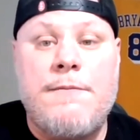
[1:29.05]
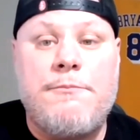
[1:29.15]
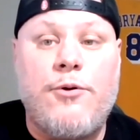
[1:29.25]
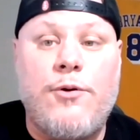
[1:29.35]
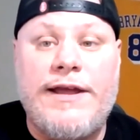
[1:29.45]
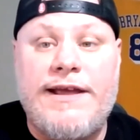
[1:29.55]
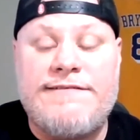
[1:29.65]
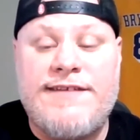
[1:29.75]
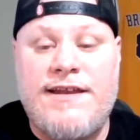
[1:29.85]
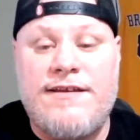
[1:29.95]
poorly
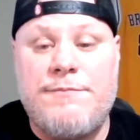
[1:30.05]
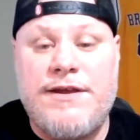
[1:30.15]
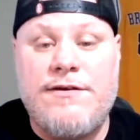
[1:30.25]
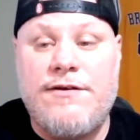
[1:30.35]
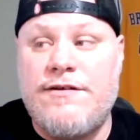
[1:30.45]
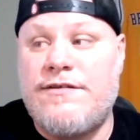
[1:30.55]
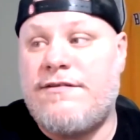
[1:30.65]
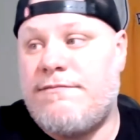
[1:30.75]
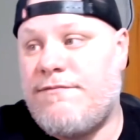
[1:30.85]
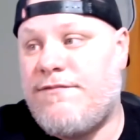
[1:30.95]
attended
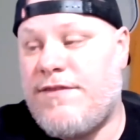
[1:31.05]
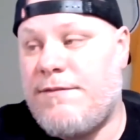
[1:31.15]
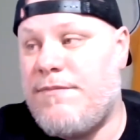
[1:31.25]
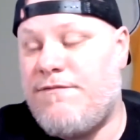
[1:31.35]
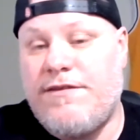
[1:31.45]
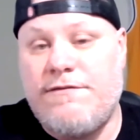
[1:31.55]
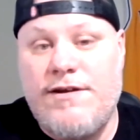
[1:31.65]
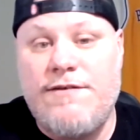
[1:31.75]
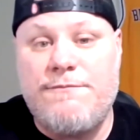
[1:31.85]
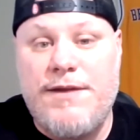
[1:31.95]
because for
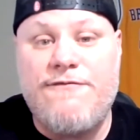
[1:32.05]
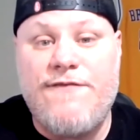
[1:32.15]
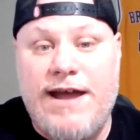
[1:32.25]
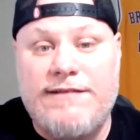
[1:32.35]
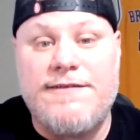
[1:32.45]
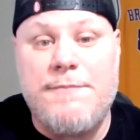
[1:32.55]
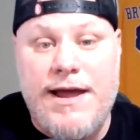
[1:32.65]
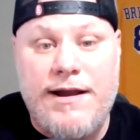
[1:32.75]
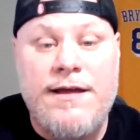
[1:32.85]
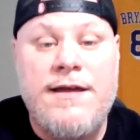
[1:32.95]
the mere fact of the
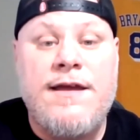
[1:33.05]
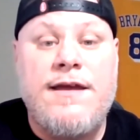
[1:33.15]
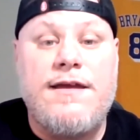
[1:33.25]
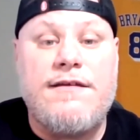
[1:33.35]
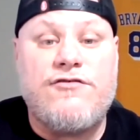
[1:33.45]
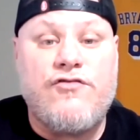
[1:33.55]
matter is